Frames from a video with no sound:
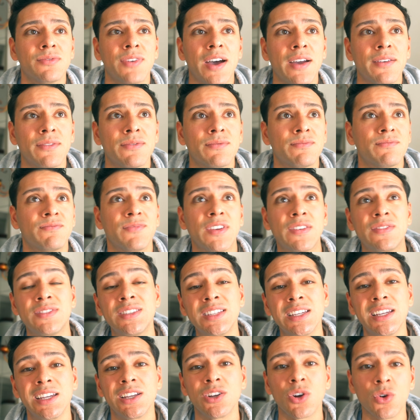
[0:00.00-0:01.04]

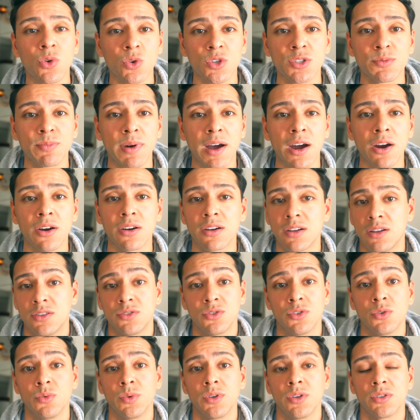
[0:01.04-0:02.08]
515 horsepower to
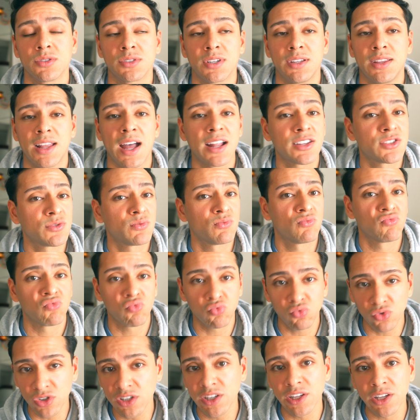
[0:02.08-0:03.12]
the wheels, and that's
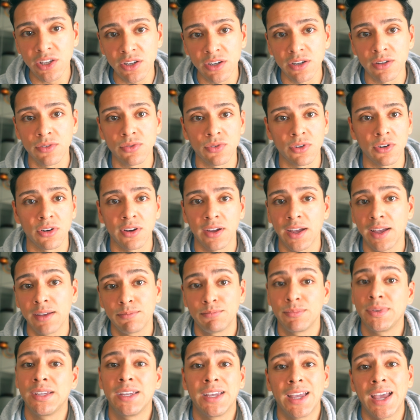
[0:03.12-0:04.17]
really good for
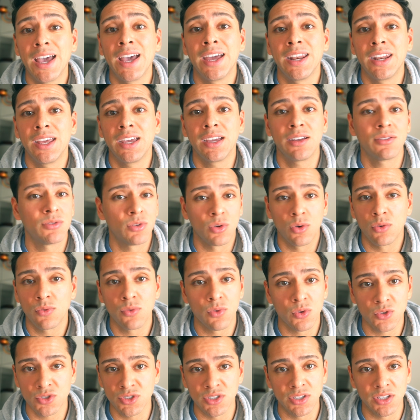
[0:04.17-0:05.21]
being NA, no
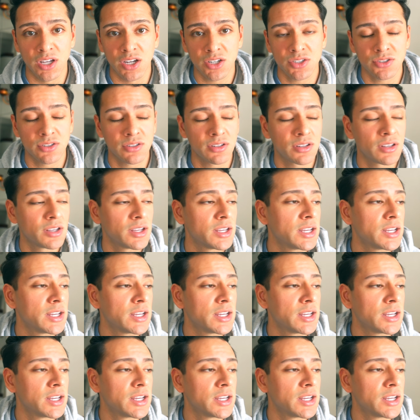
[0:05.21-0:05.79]
force induction.